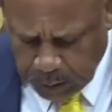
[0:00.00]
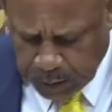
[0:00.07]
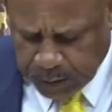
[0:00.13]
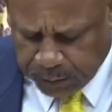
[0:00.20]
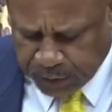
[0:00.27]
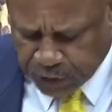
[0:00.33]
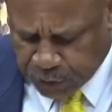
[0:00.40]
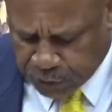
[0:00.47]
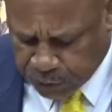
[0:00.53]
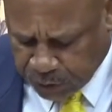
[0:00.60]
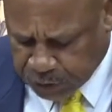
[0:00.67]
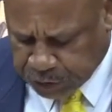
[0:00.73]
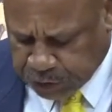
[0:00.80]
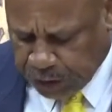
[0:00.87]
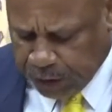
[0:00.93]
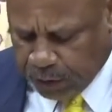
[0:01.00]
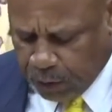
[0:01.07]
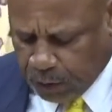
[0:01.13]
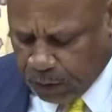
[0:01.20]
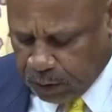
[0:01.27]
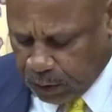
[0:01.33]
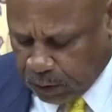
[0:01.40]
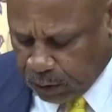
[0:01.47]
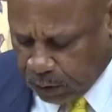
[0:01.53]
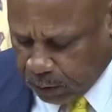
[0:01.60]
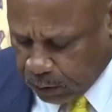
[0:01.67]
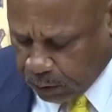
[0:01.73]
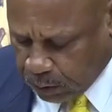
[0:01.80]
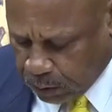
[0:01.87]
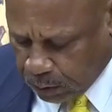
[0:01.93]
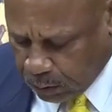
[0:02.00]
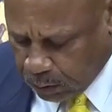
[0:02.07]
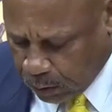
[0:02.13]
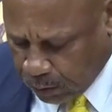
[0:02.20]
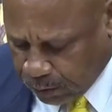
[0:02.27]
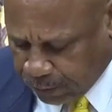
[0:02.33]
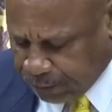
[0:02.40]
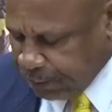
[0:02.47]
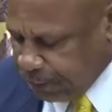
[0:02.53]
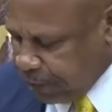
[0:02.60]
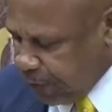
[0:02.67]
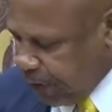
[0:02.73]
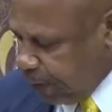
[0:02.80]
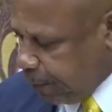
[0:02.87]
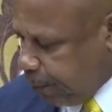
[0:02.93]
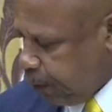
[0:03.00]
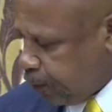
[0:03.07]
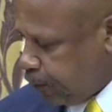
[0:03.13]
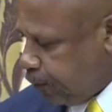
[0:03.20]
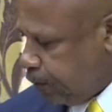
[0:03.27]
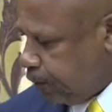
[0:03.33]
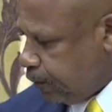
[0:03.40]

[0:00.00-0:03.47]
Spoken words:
the restructuring of the airport.